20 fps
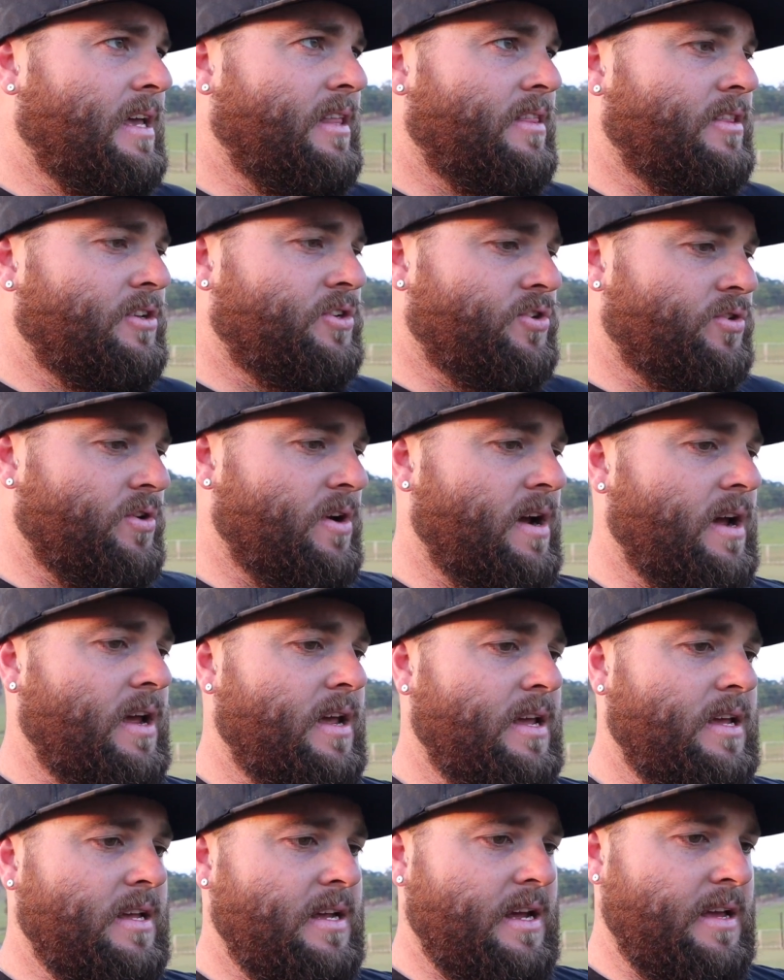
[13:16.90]
the
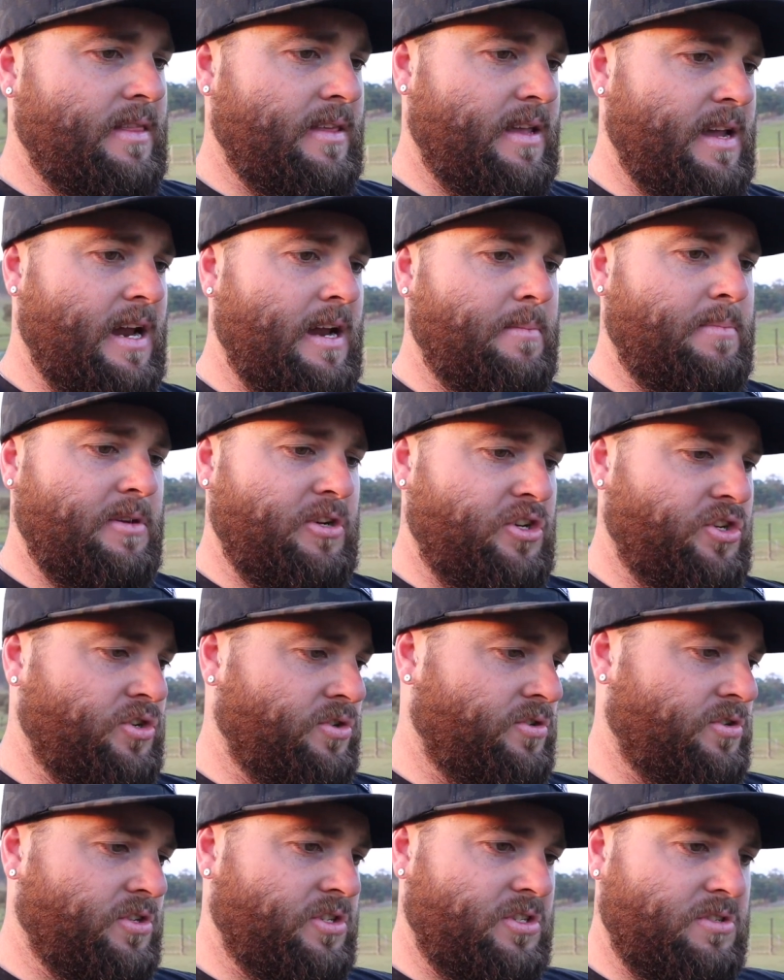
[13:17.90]
tray and the canopy
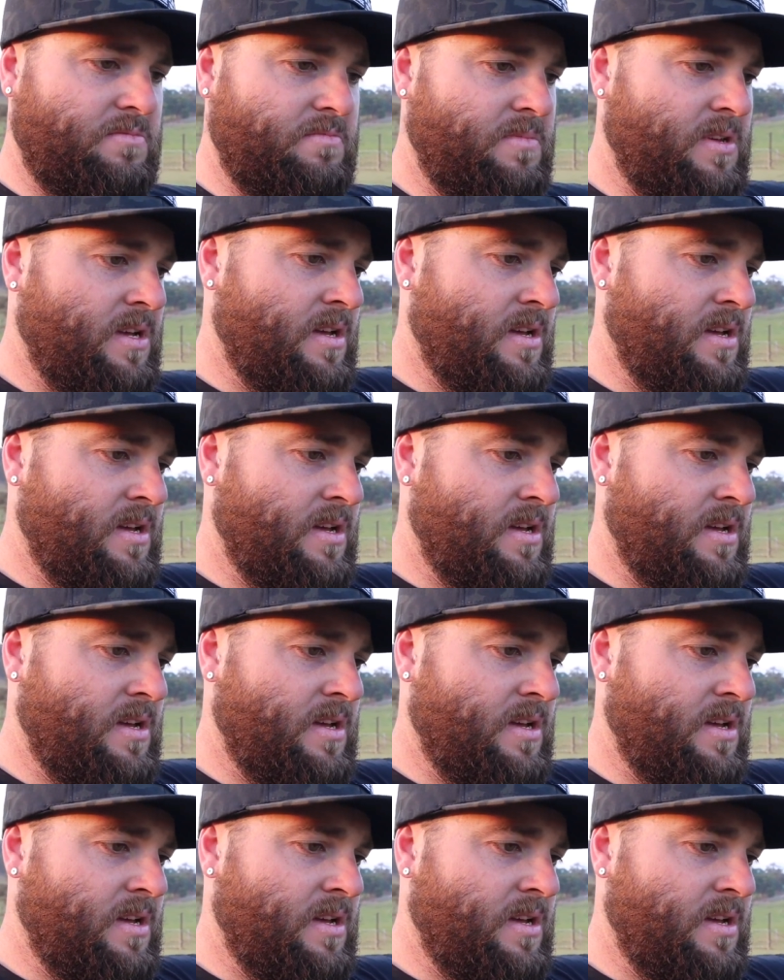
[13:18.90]
should just